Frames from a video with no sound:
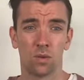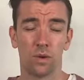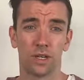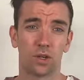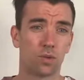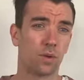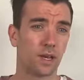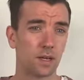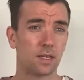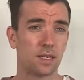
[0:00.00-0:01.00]
which we're
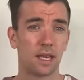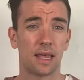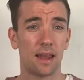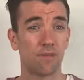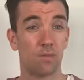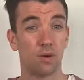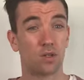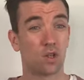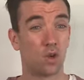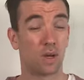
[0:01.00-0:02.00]
going to say that every
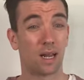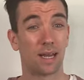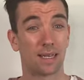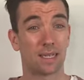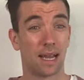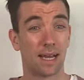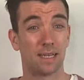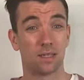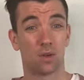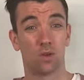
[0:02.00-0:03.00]
person who clicks
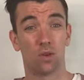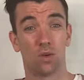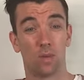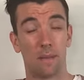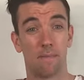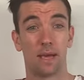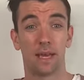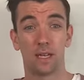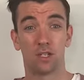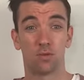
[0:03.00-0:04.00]
lands on your web
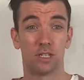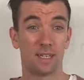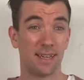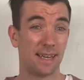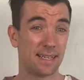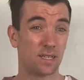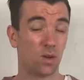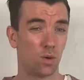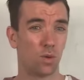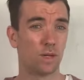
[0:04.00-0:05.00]
page, which isn't
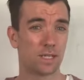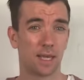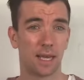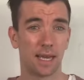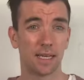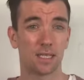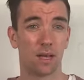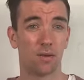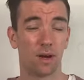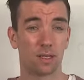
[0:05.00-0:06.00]
always the case.
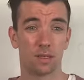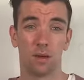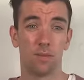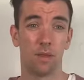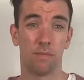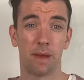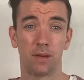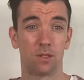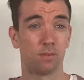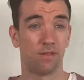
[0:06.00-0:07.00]
There are some that
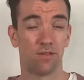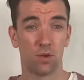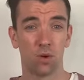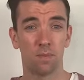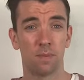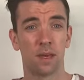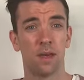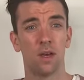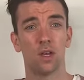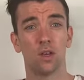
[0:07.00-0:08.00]
bounce before.
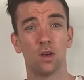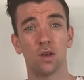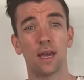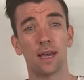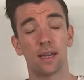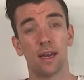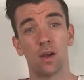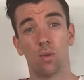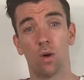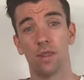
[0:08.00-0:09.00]
You're looking at
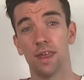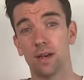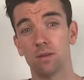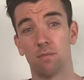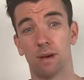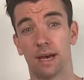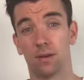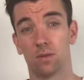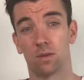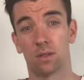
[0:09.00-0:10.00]

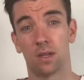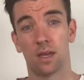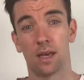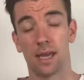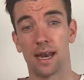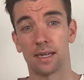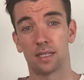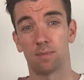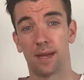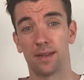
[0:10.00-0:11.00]
£1,000 in ad
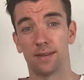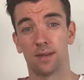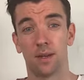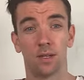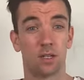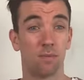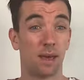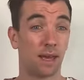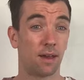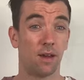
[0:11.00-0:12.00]
spend to
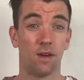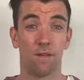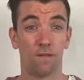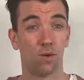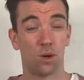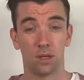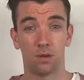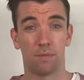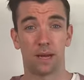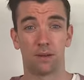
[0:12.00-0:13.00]
make
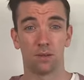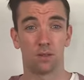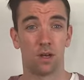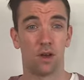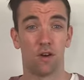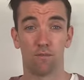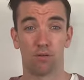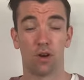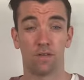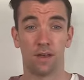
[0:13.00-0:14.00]
£400 of
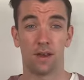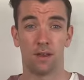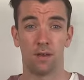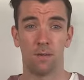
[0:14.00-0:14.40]
profit.